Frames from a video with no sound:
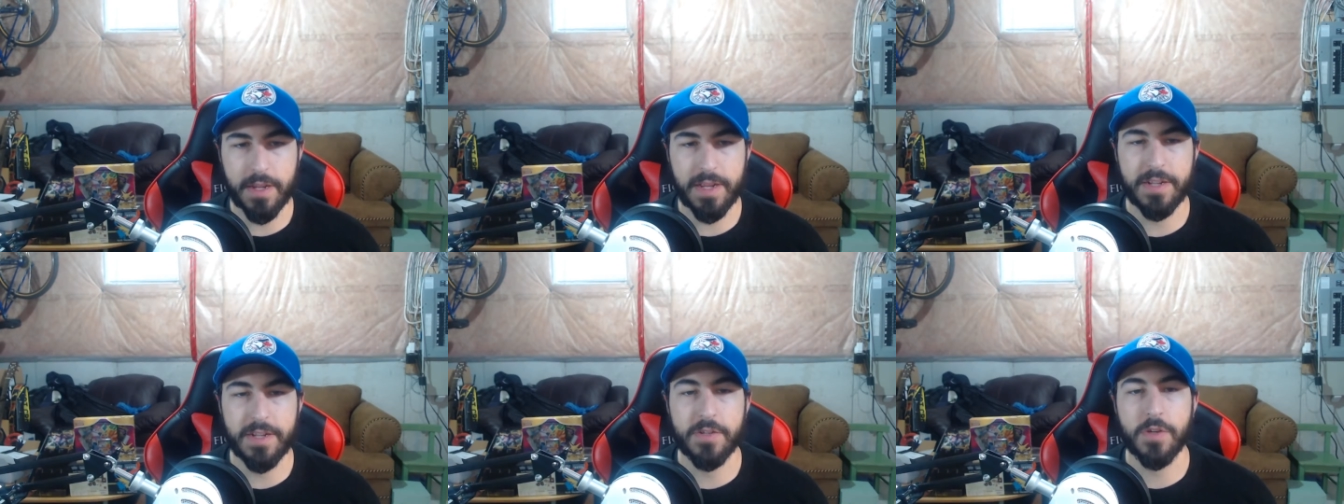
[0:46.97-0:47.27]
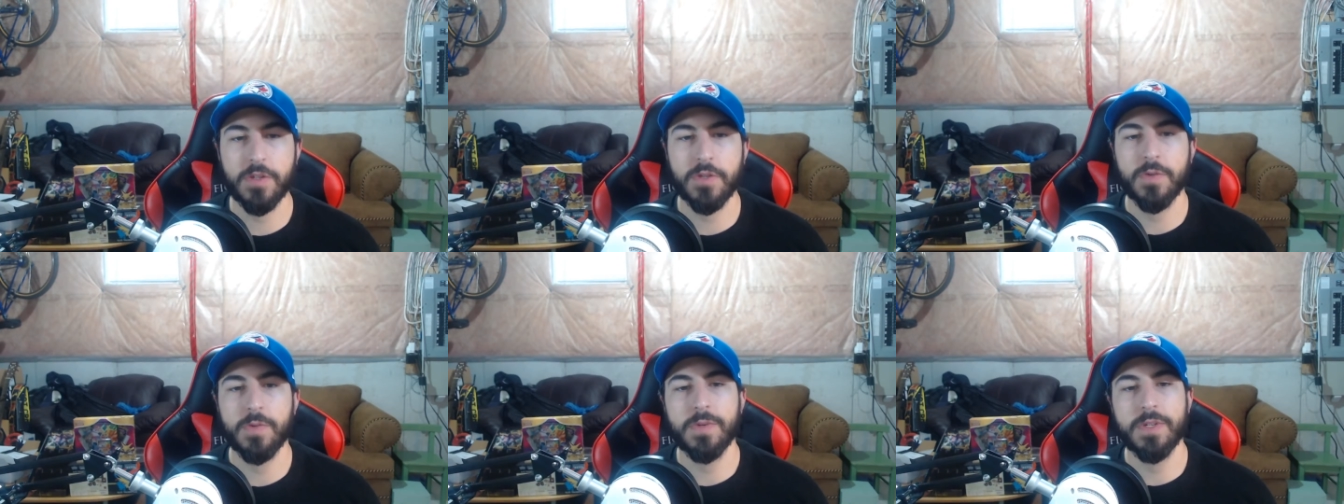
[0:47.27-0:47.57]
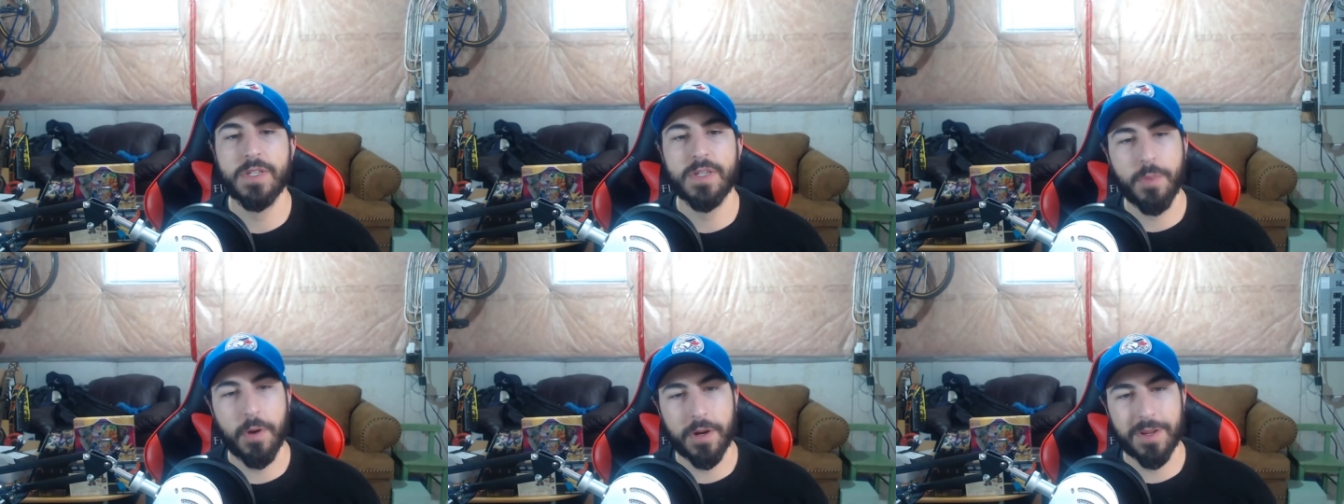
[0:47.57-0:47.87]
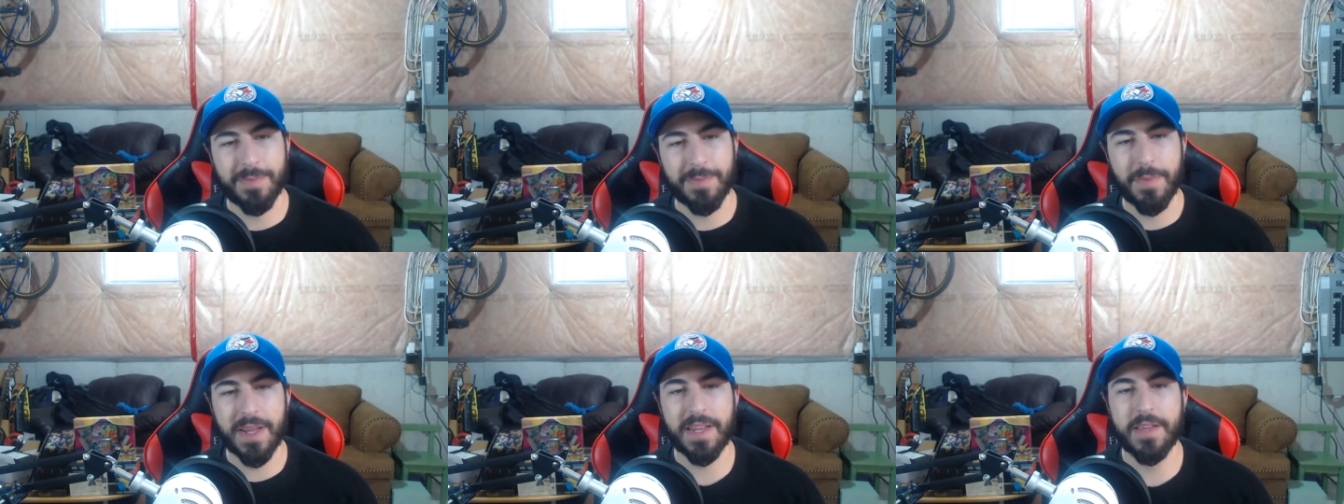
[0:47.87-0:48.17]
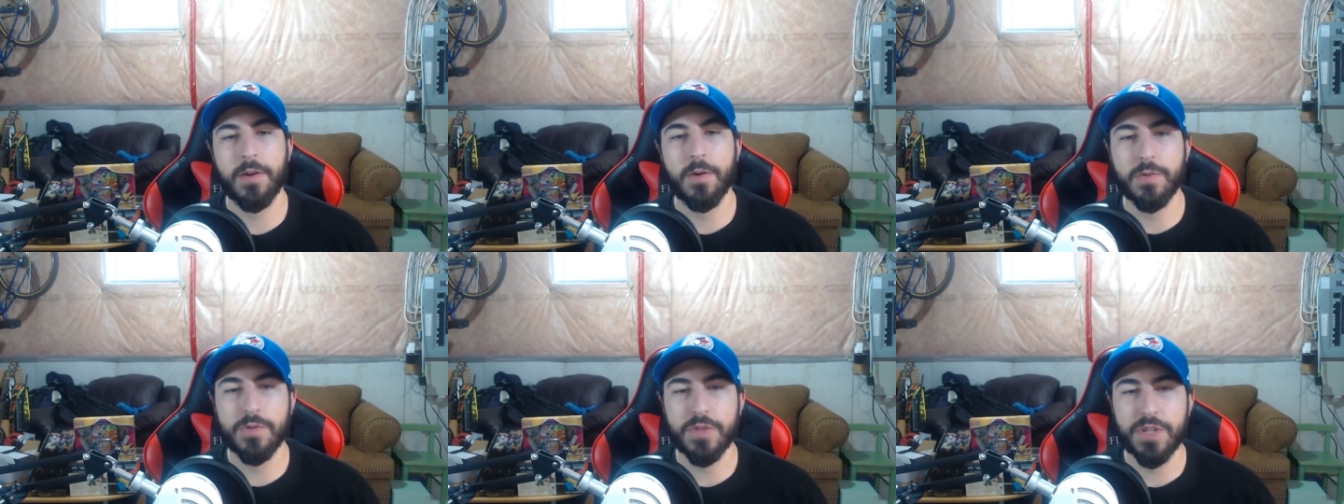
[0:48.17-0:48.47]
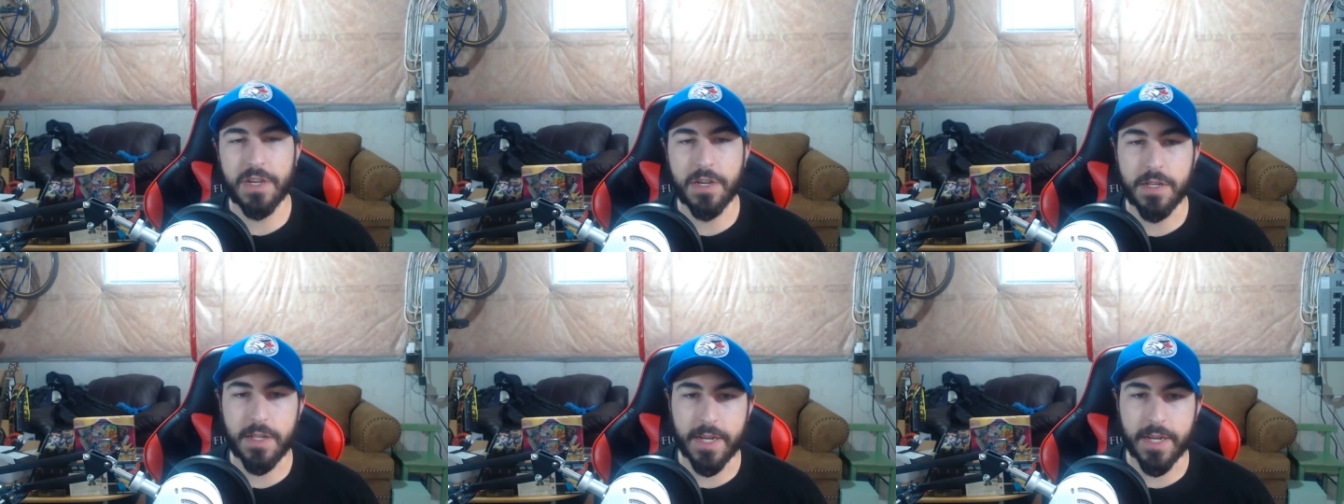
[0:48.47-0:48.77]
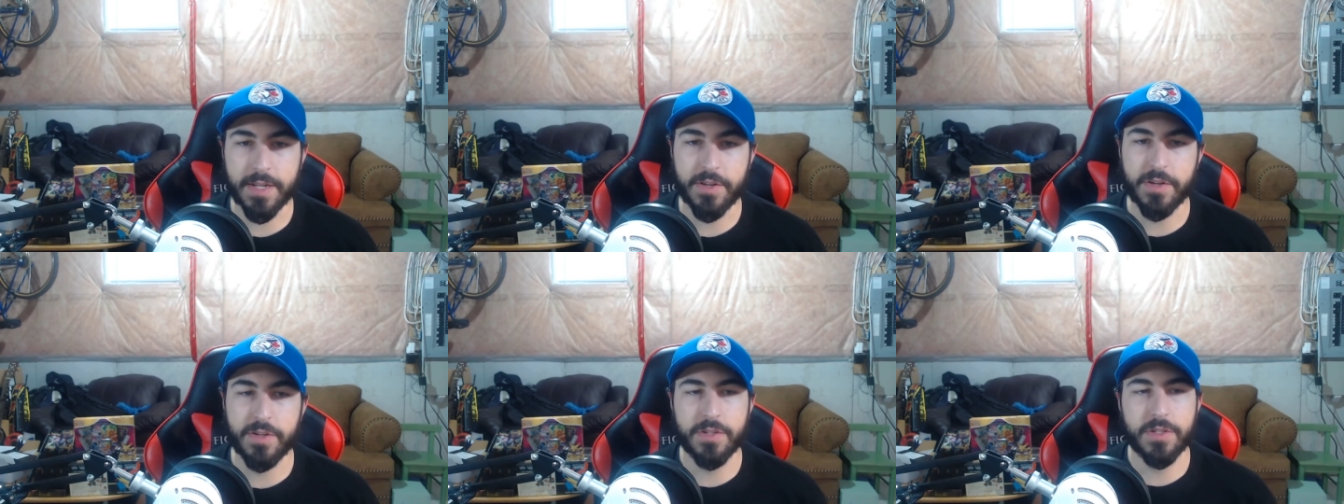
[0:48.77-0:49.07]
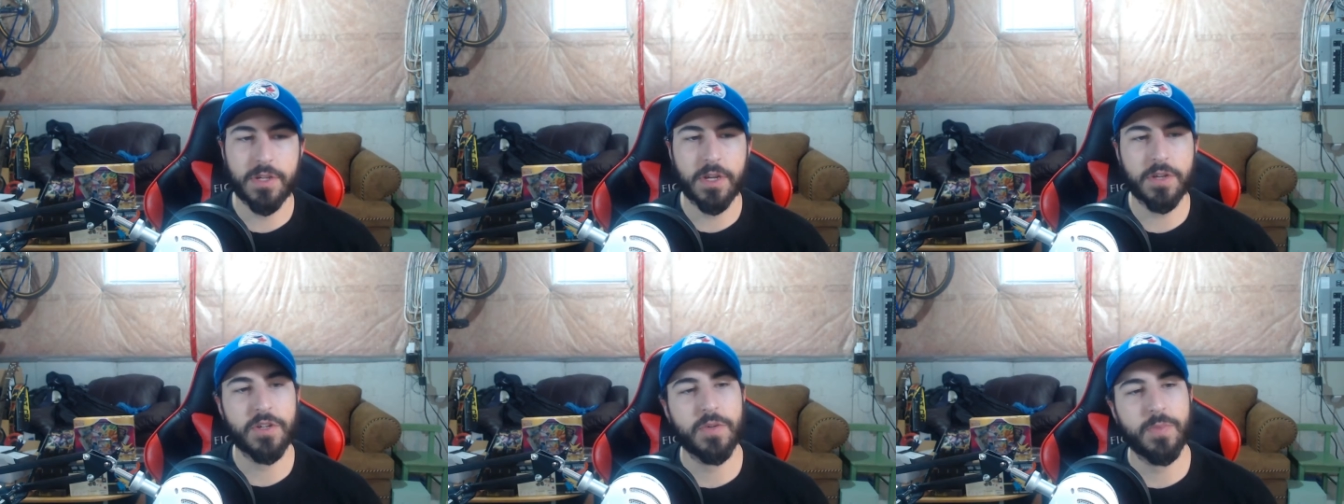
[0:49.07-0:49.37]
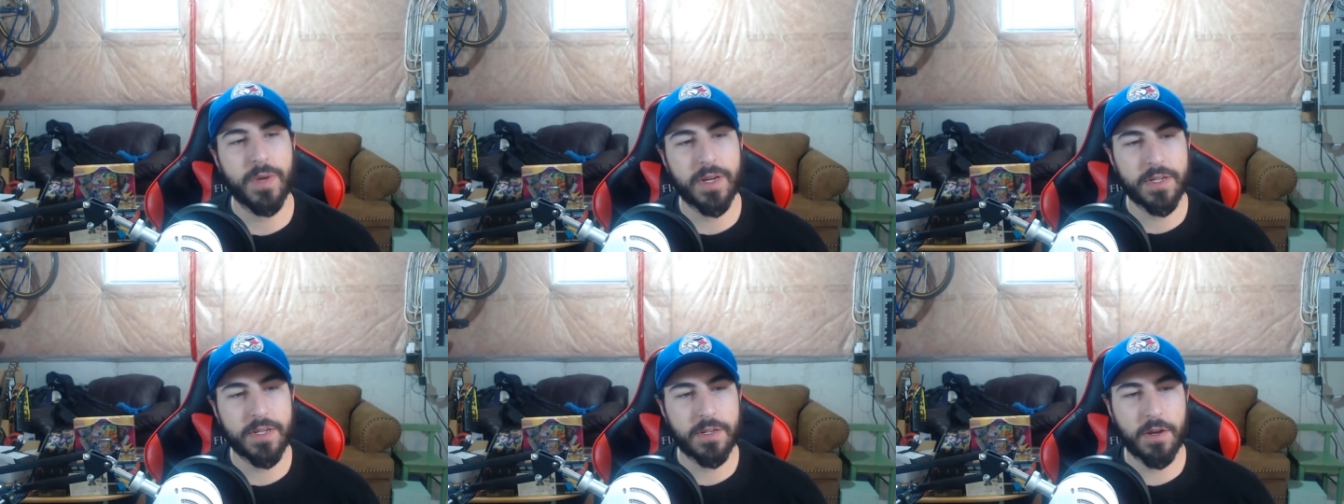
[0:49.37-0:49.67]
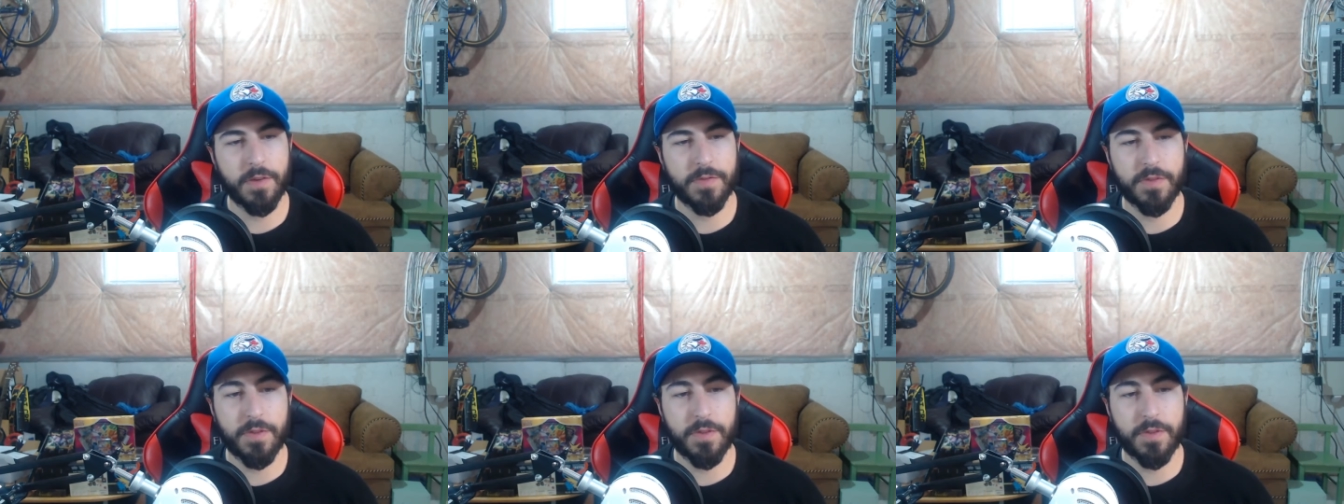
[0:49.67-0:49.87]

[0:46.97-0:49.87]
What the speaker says: it has also resparked many OG collectors, such as myself,